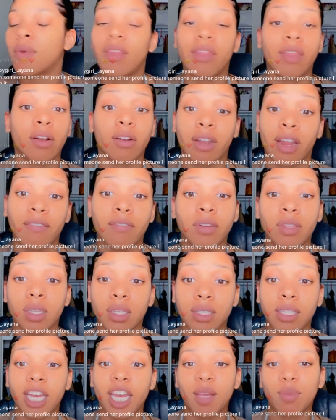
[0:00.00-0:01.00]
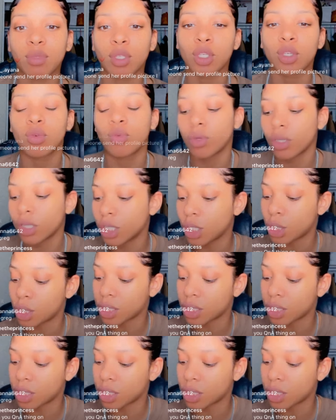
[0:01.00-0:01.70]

and they're never the same. So you really